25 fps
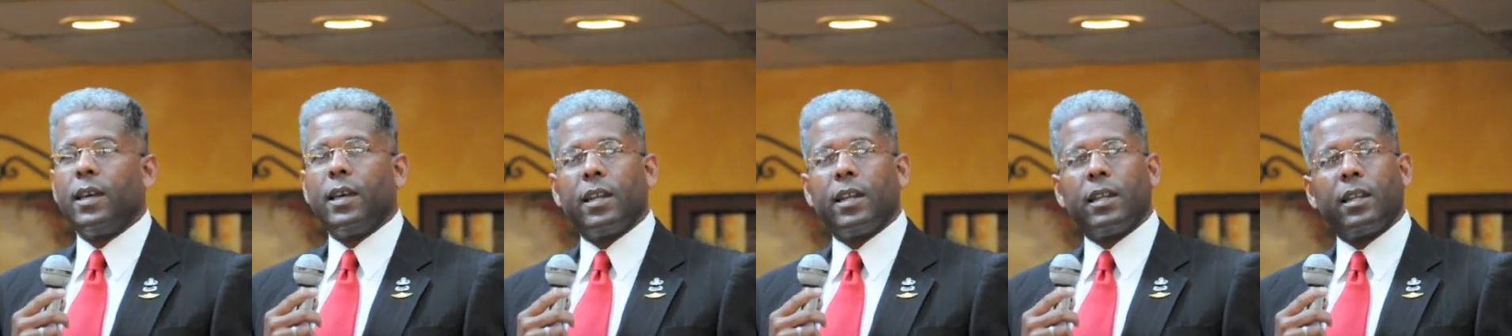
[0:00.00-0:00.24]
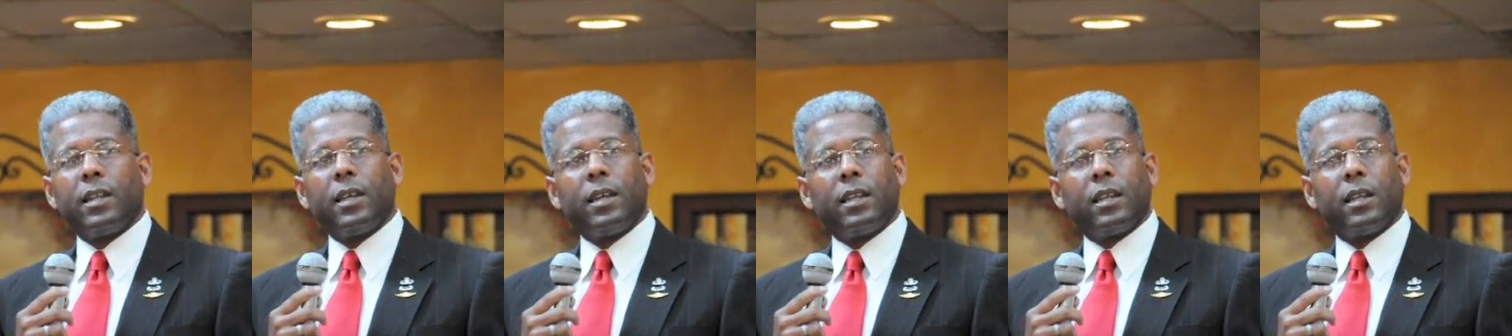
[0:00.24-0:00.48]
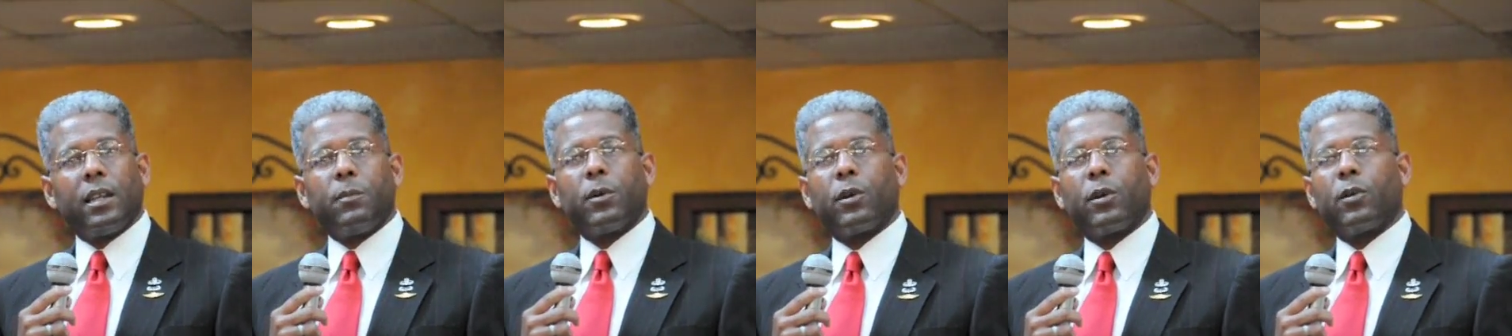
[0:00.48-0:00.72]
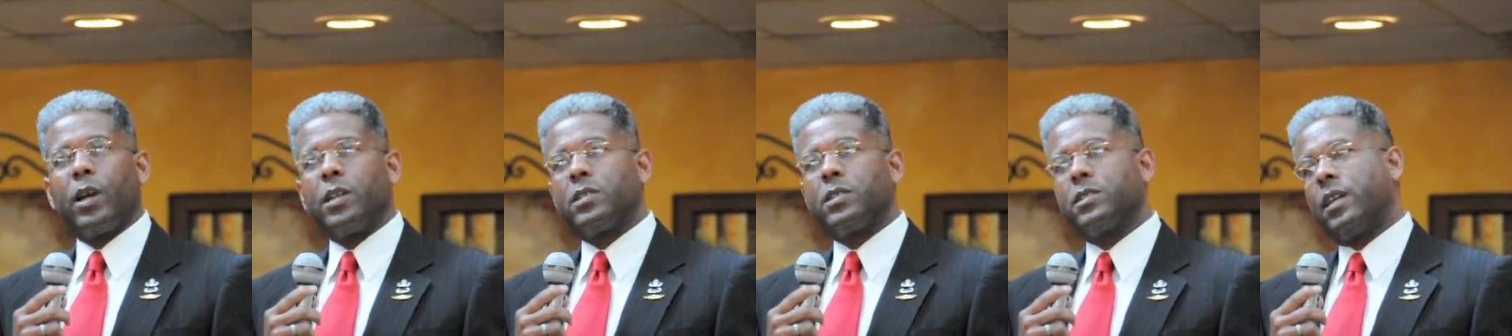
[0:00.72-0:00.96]
an illegal
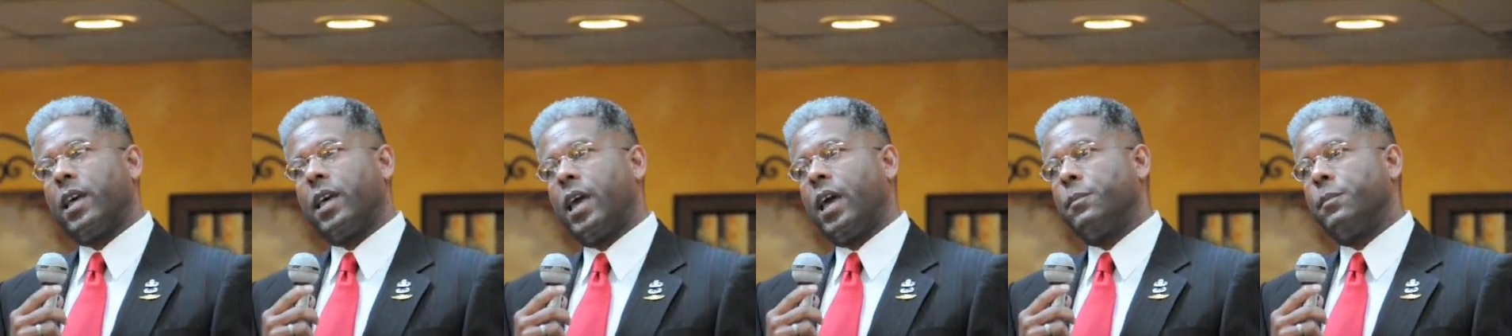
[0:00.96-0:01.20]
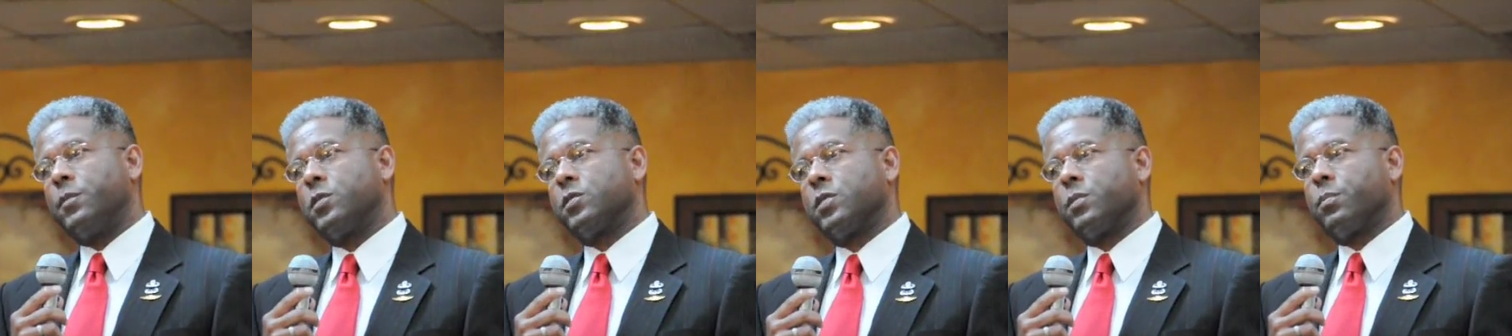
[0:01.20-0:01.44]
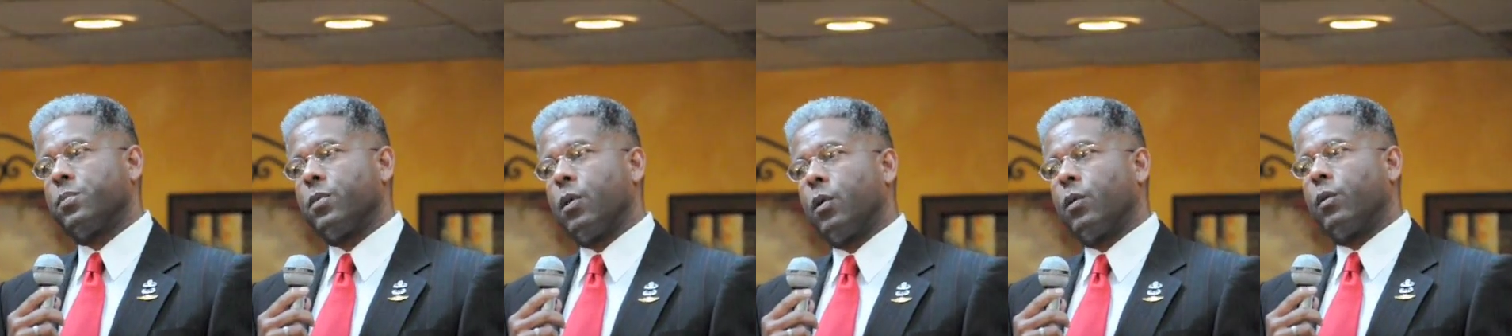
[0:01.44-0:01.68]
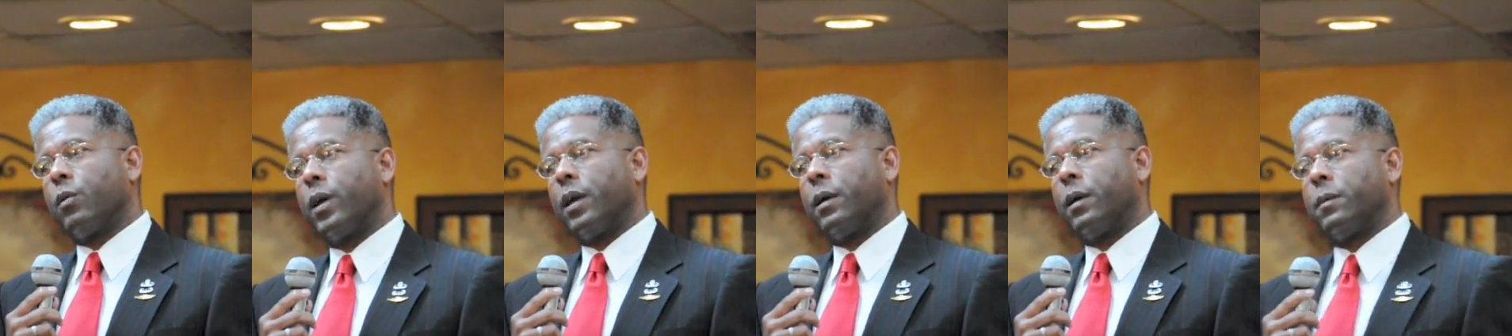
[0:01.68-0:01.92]
immigration and amnesty
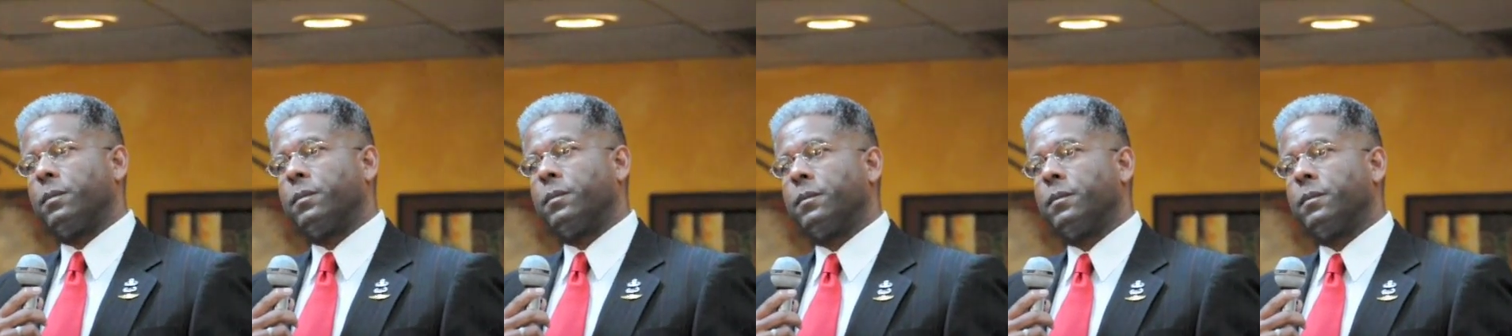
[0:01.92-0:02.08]
program.